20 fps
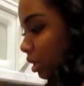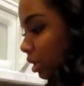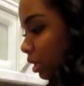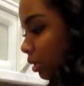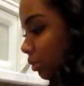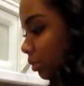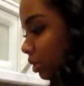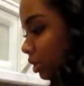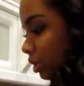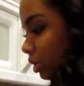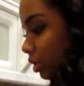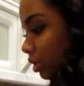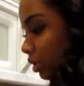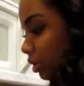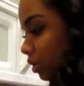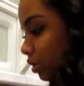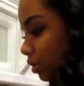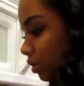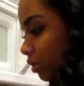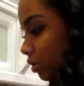I'm
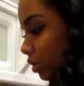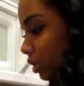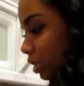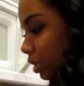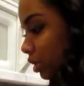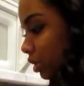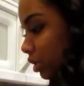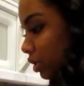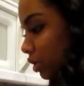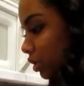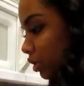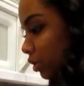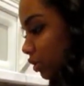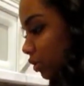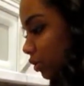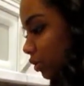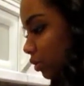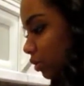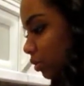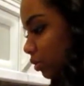just going
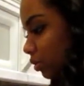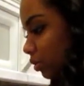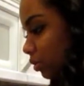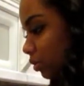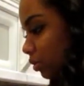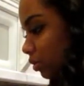to